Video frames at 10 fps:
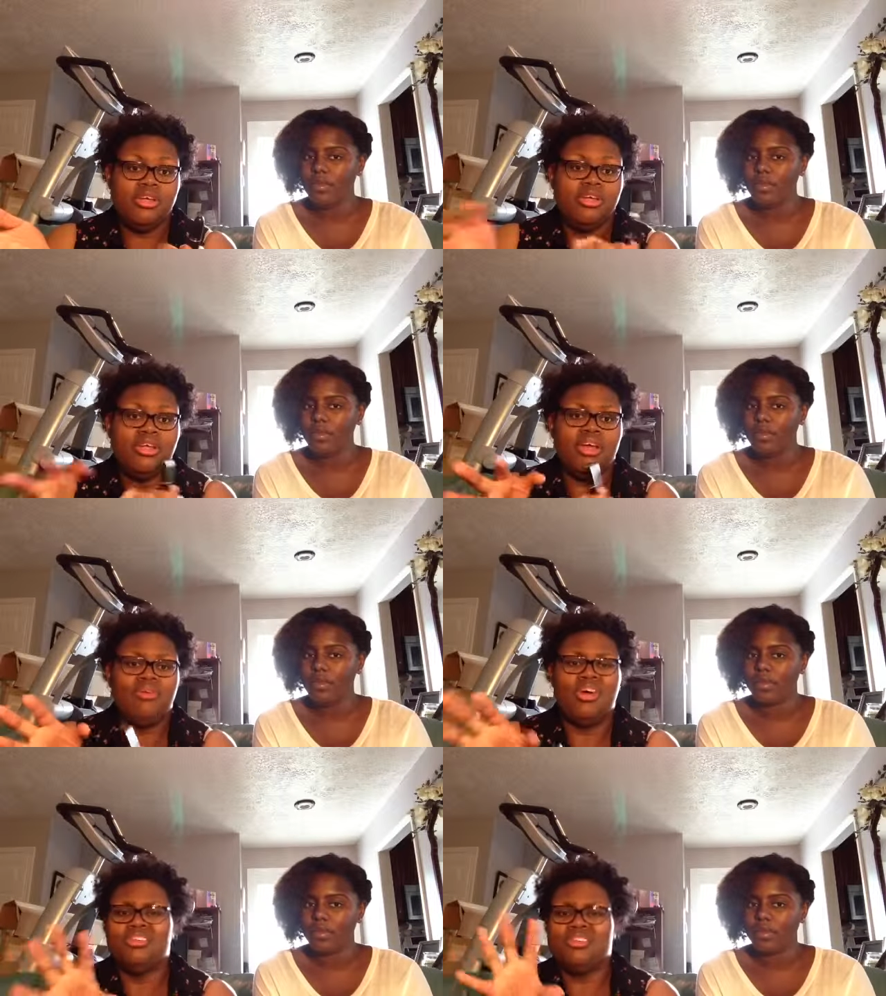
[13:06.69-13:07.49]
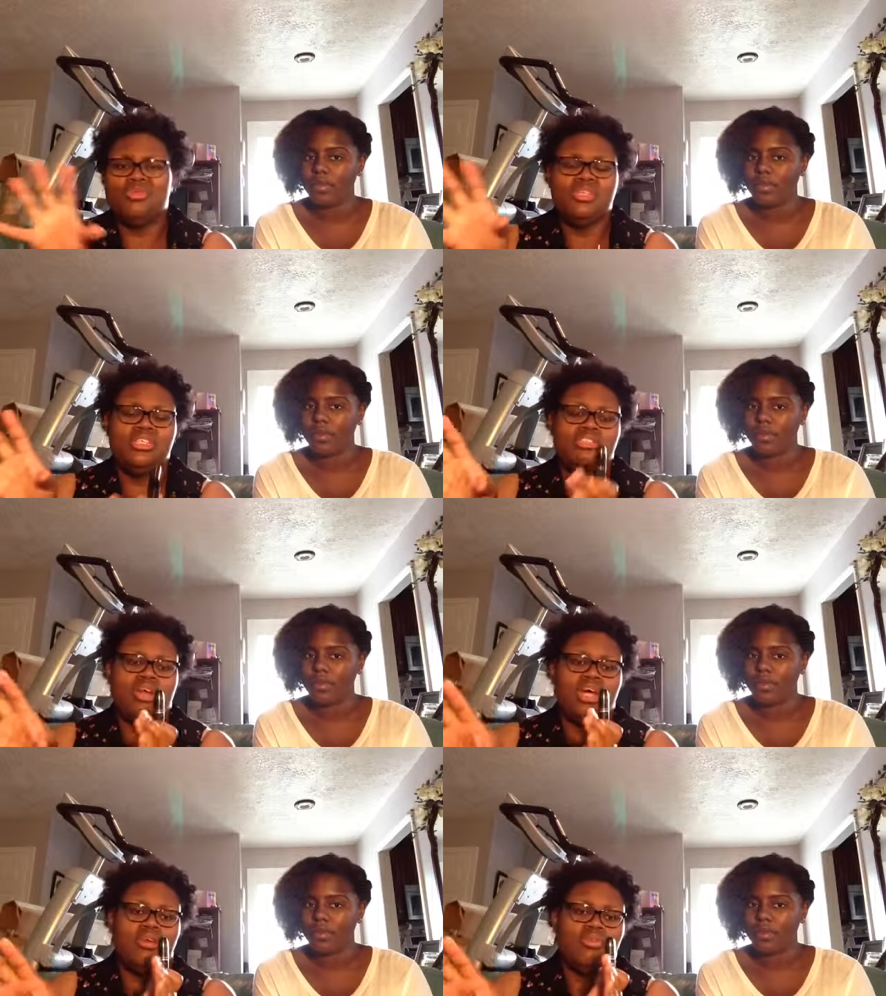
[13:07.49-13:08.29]
Speaker 1: And I went, also went and
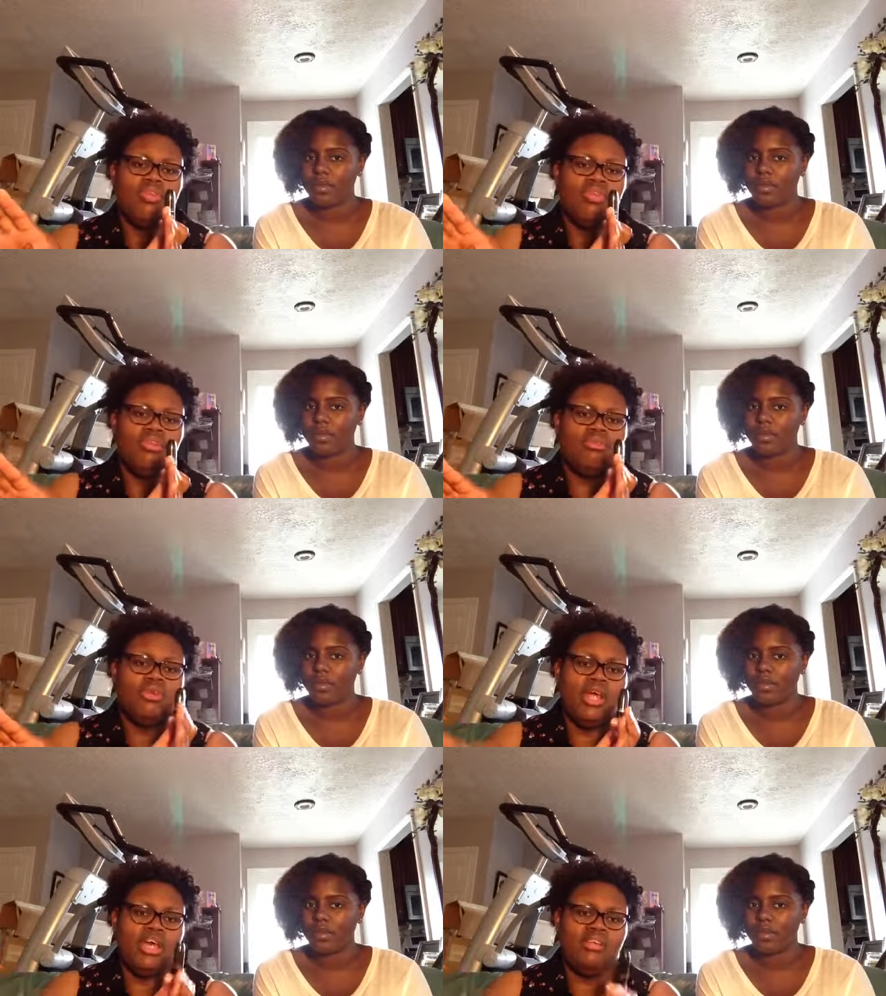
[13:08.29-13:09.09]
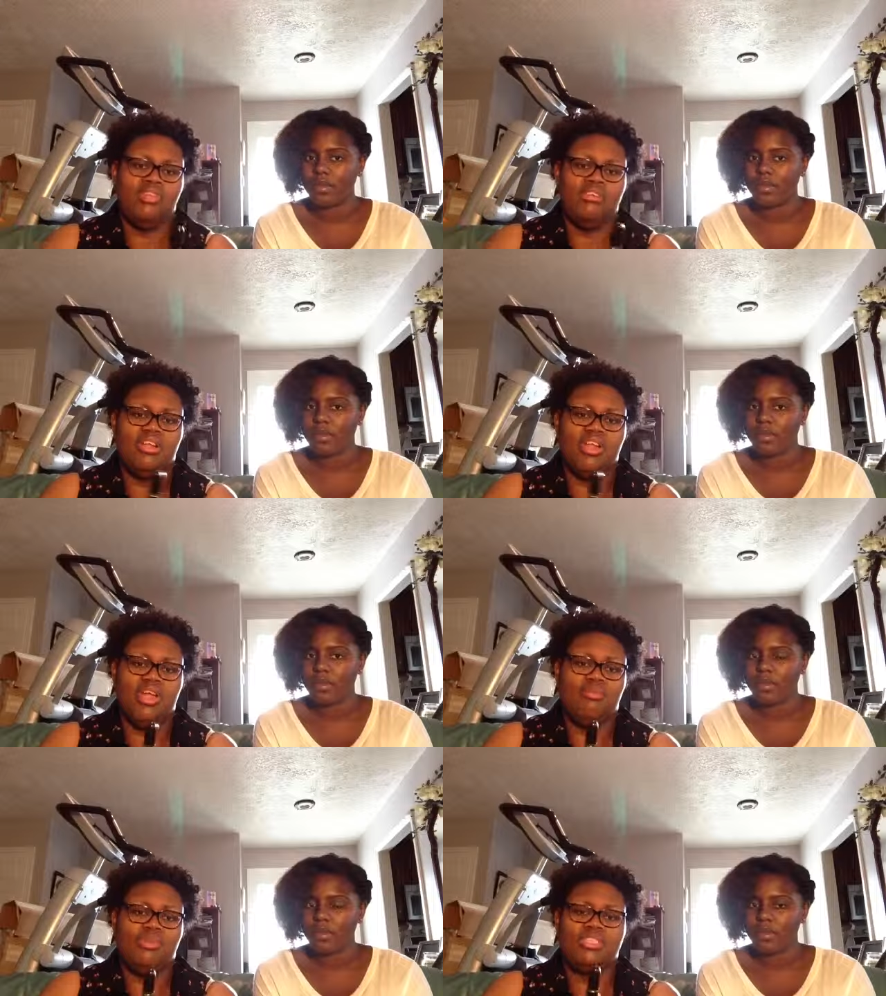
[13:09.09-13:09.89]
tried on the Rihanna Viva
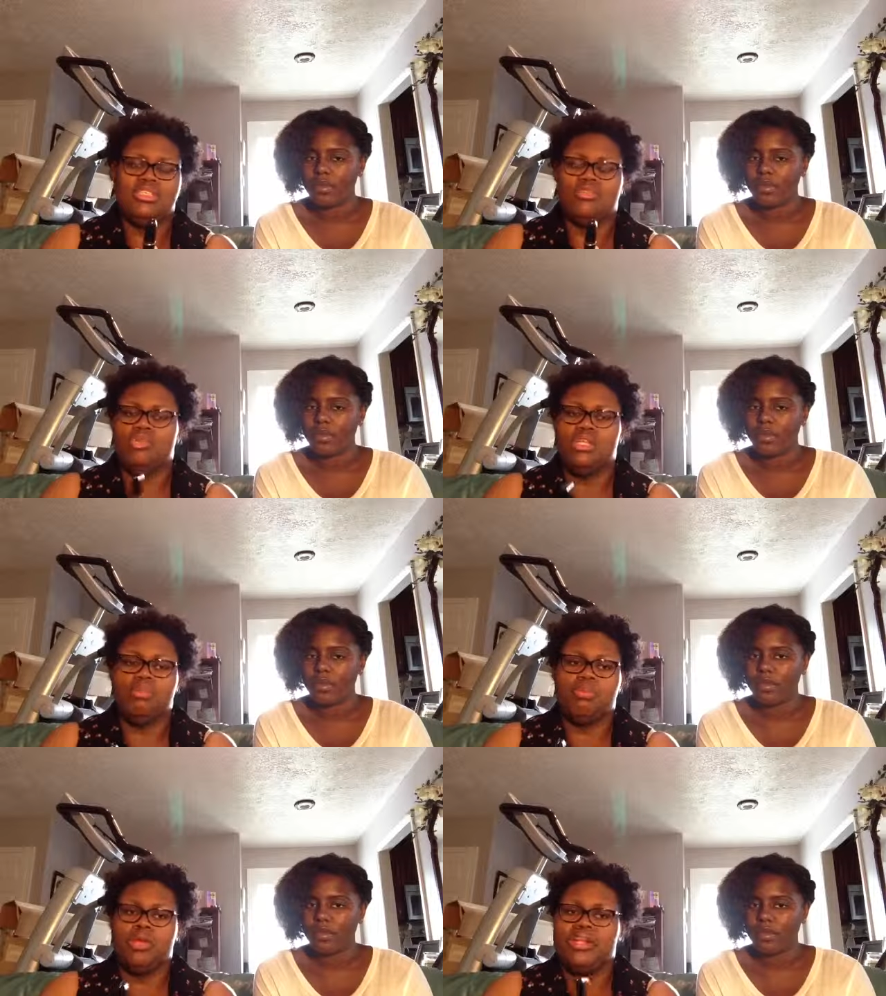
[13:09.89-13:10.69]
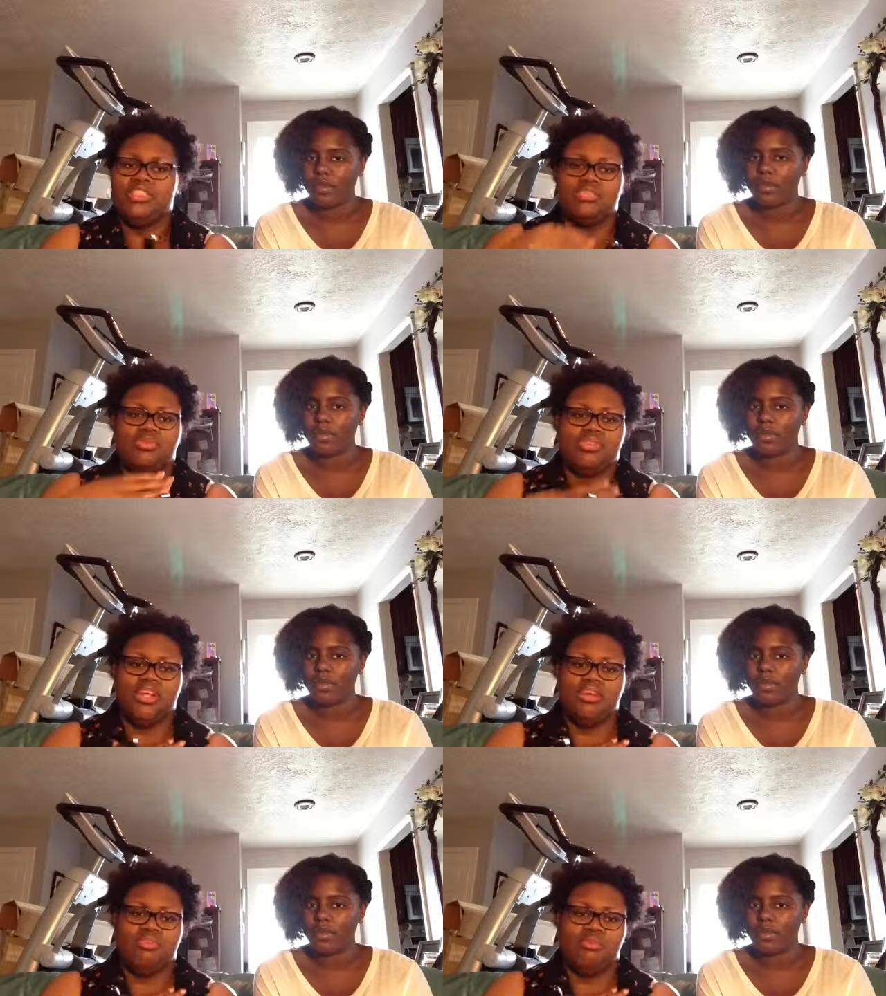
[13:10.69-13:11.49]
Glam, which is really pretty. It just was
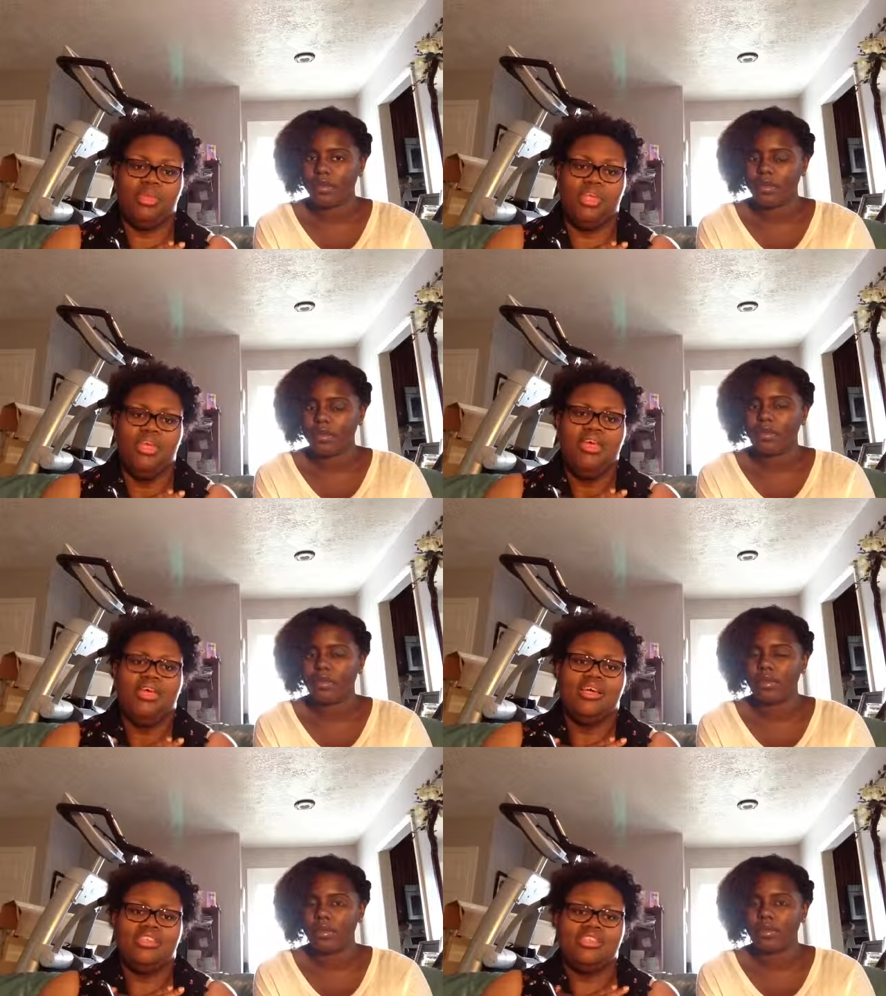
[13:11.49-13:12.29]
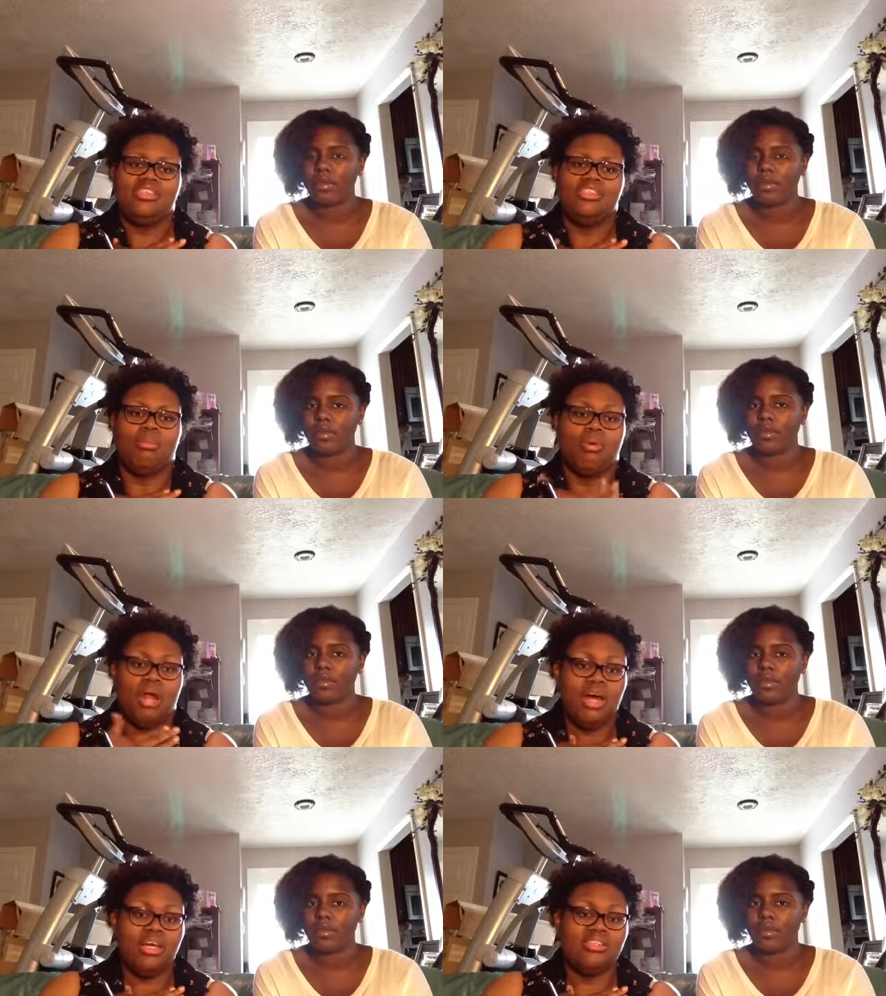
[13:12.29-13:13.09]
not for me because there's a
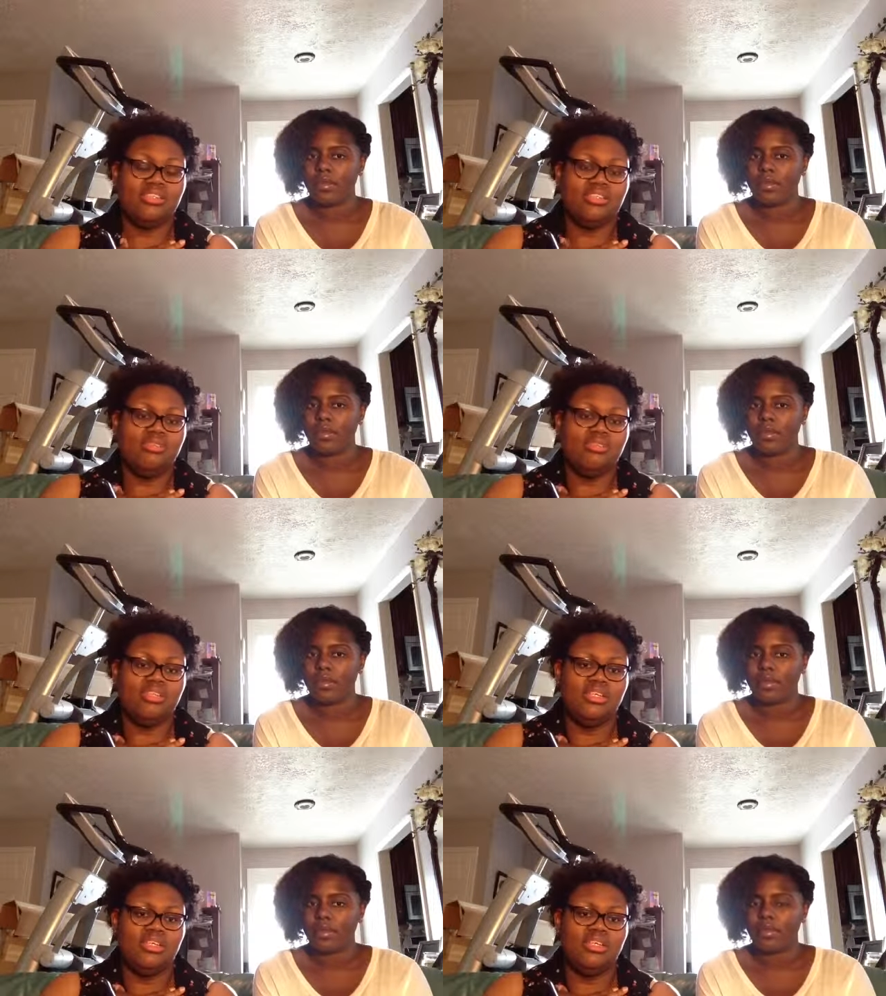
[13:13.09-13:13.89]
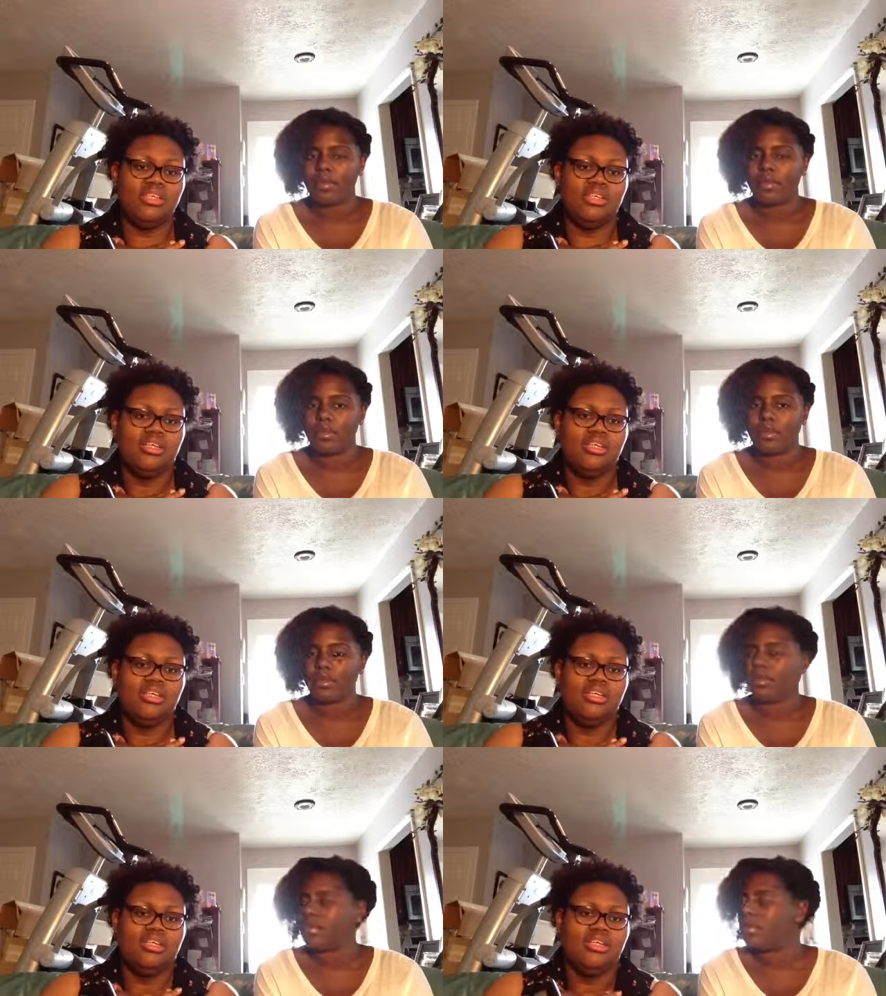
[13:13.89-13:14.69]
bronze lipstick
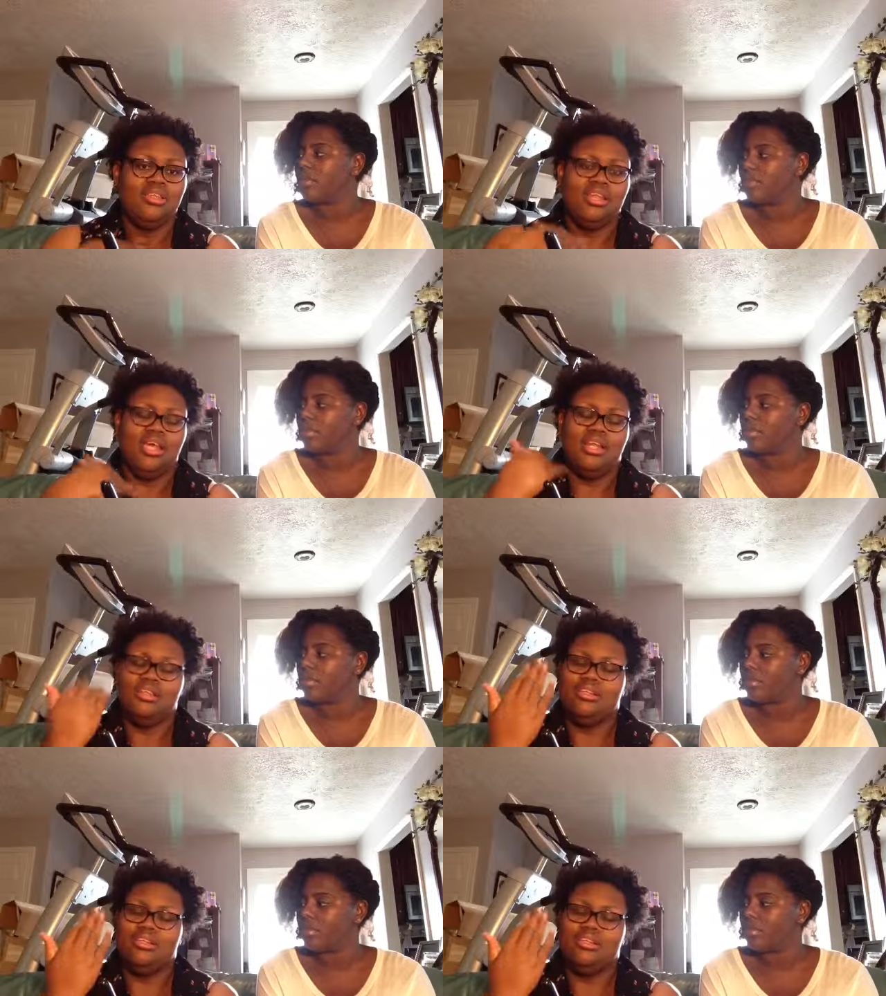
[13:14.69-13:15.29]
that